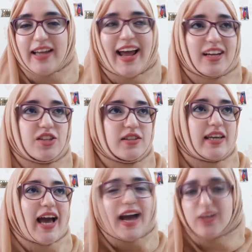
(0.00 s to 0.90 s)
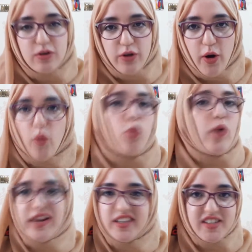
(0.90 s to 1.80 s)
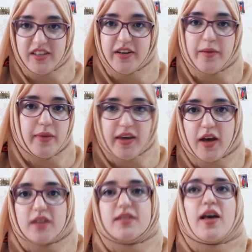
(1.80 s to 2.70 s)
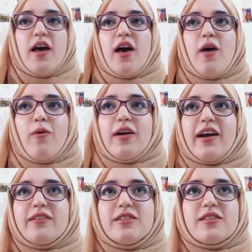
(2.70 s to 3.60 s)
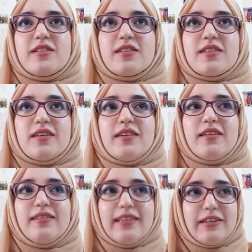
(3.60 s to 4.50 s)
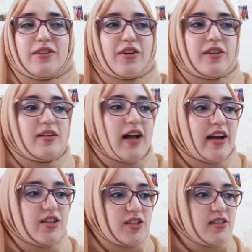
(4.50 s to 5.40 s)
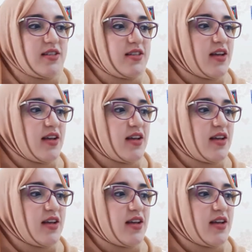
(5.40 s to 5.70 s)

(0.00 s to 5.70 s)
Actually, I don't know when it started, because when I was a little girl, I just